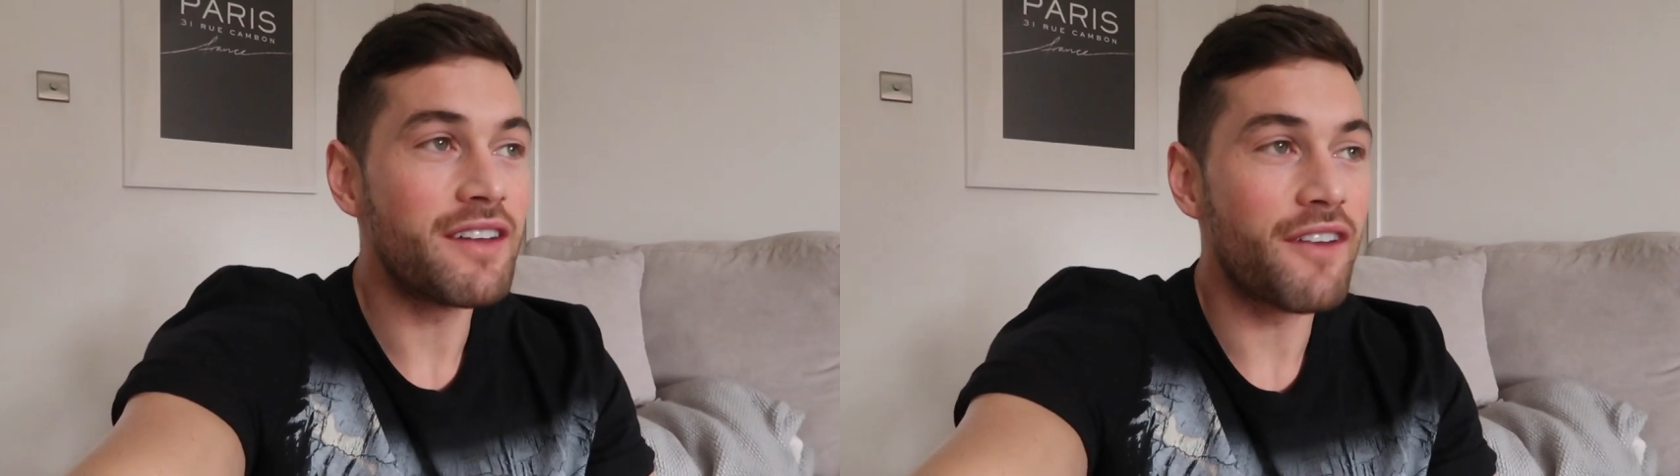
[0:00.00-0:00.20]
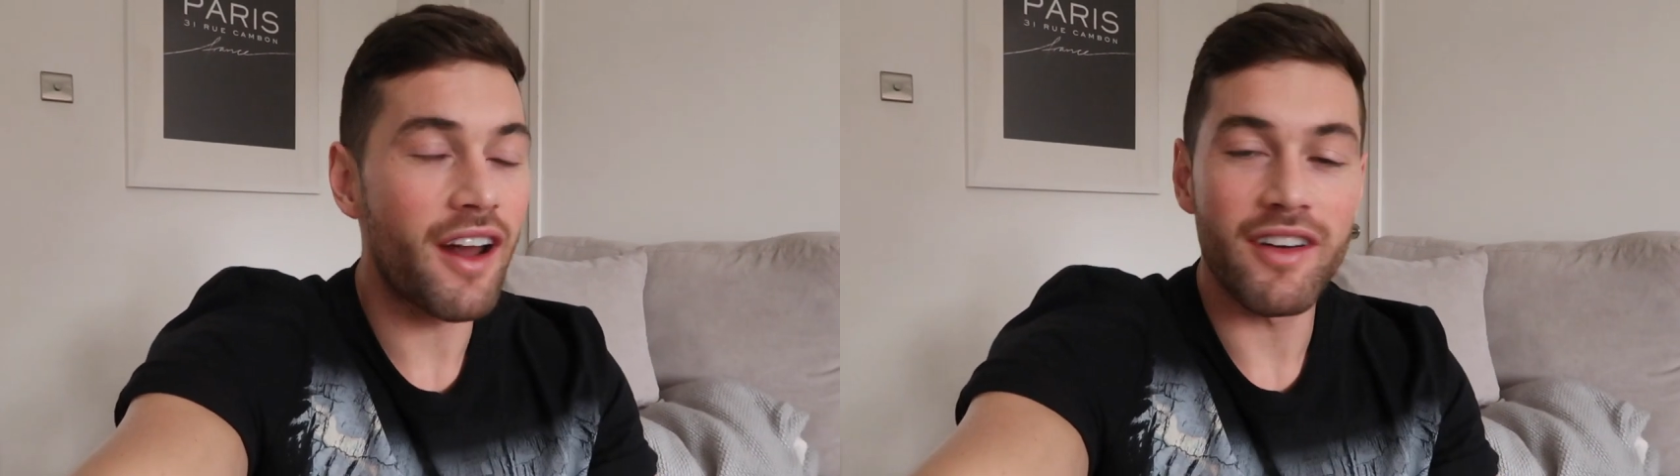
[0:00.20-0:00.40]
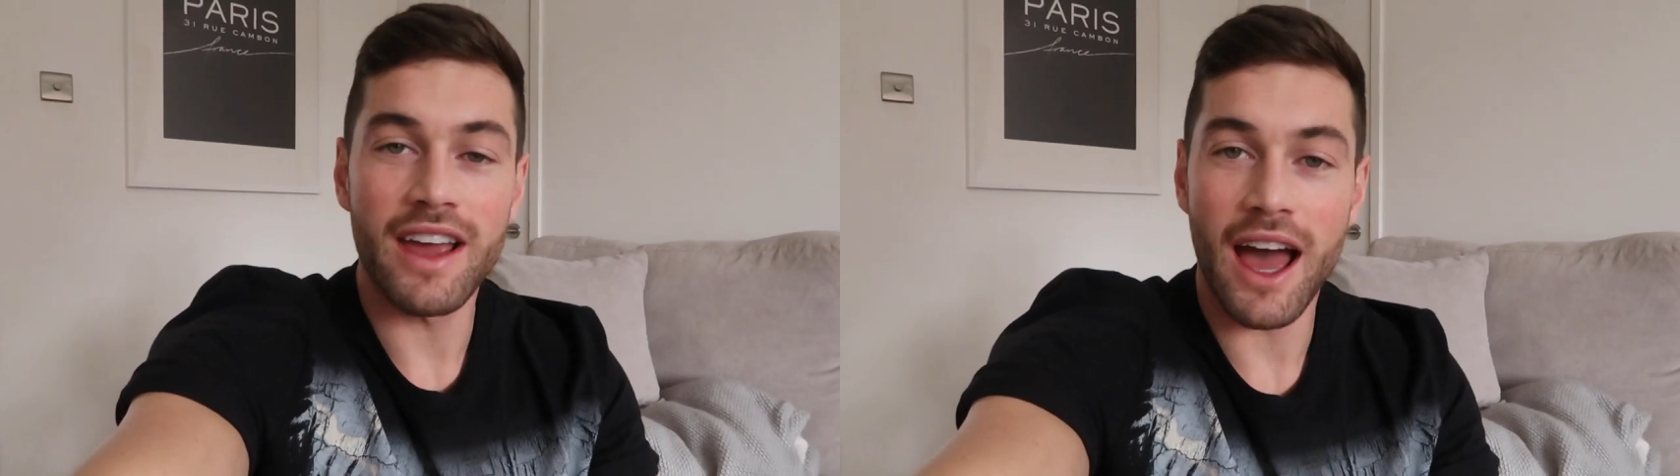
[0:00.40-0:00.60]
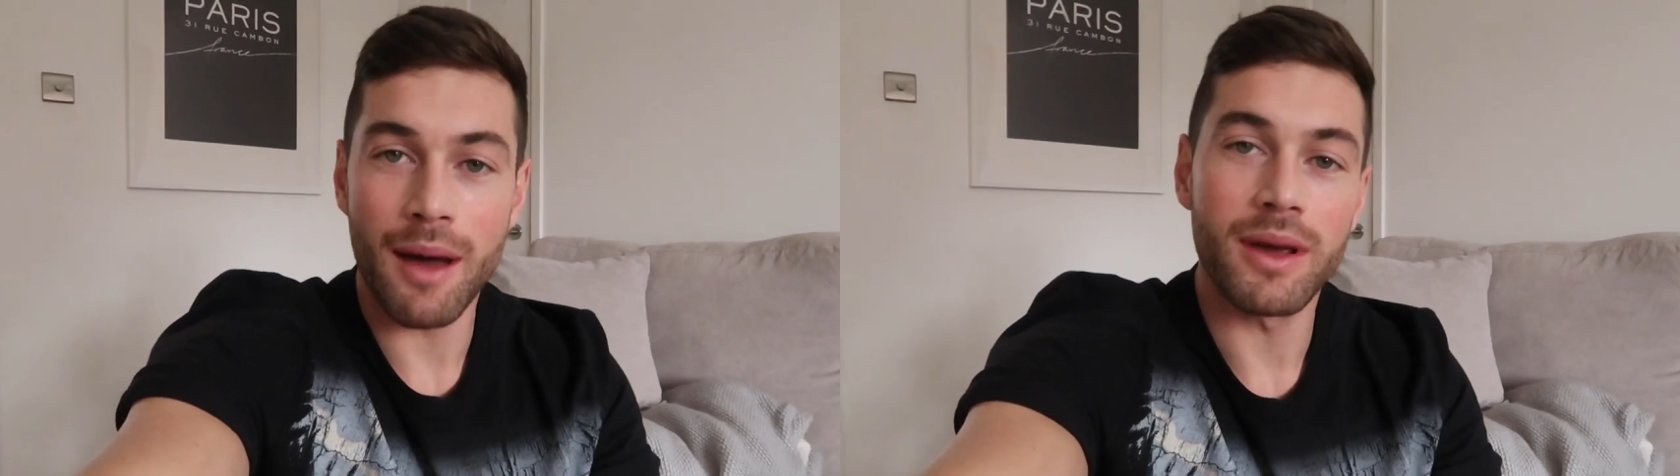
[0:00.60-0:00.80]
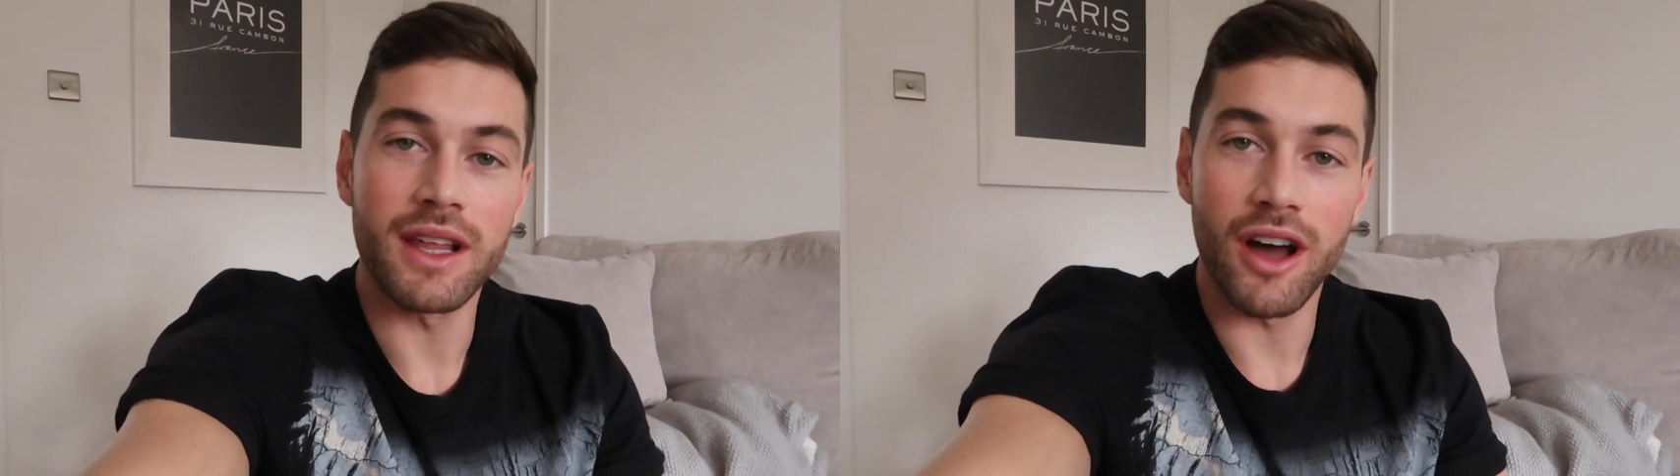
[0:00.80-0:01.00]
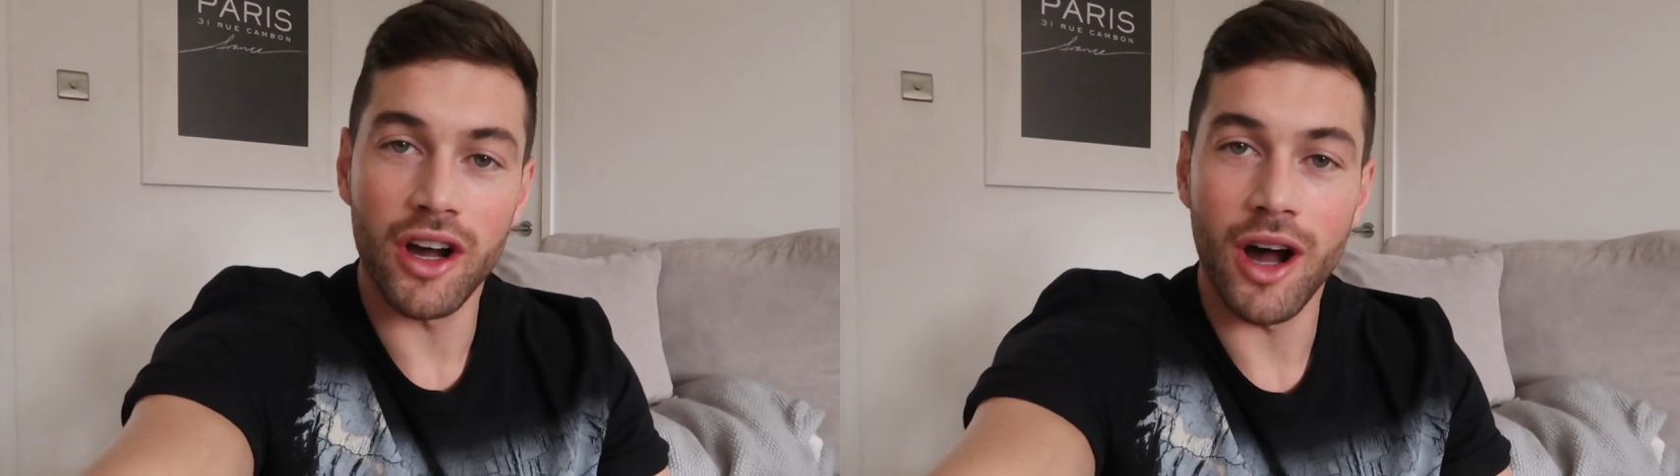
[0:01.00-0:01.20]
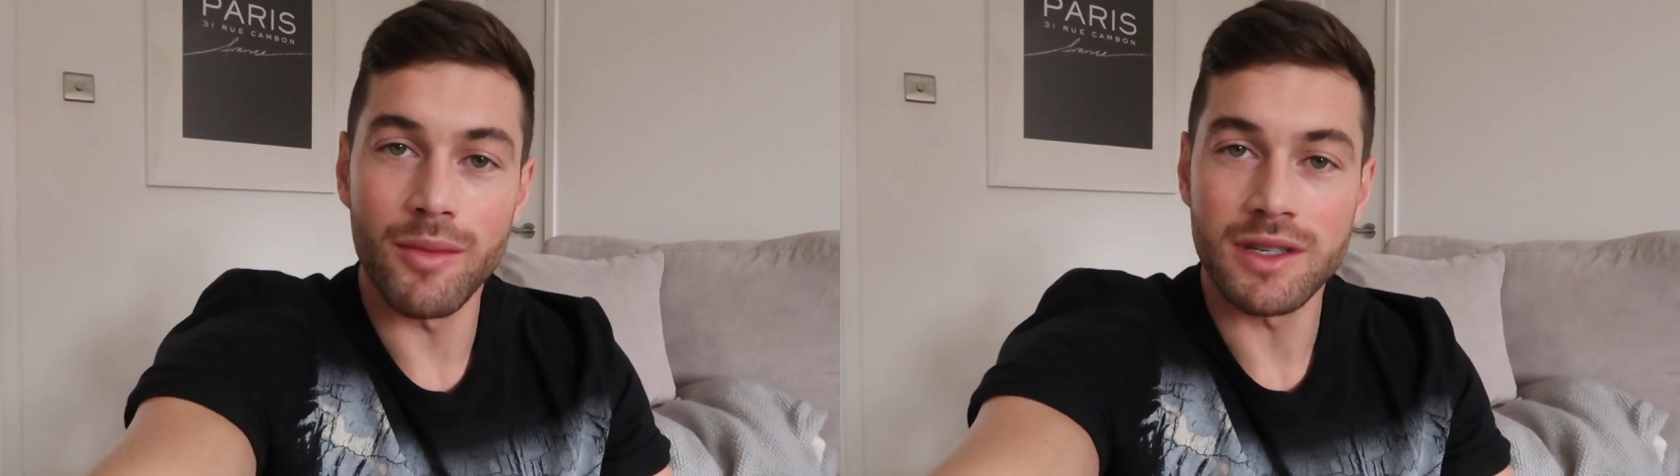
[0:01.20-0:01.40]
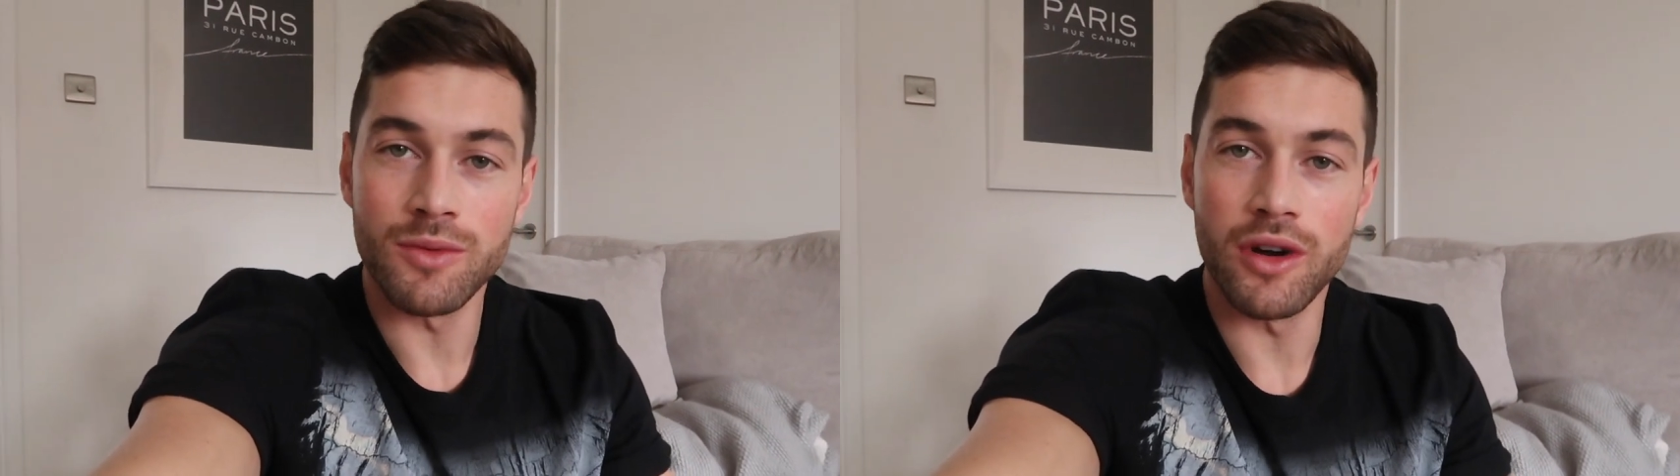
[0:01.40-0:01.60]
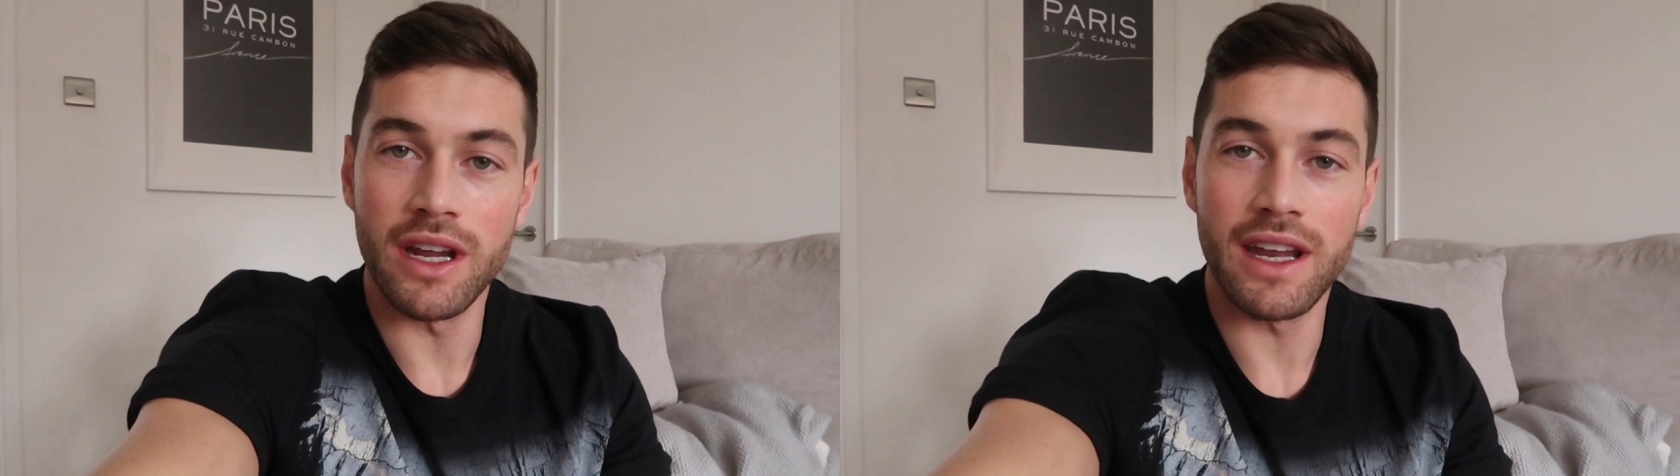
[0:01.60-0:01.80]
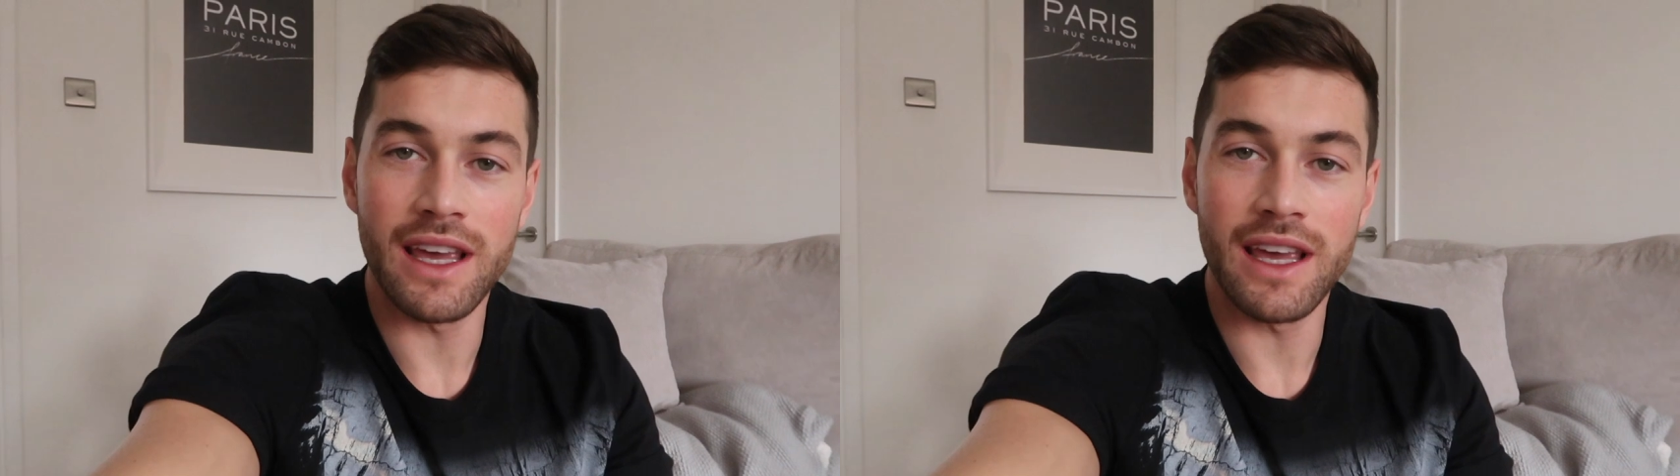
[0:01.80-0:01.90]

very happy that I got up this morning,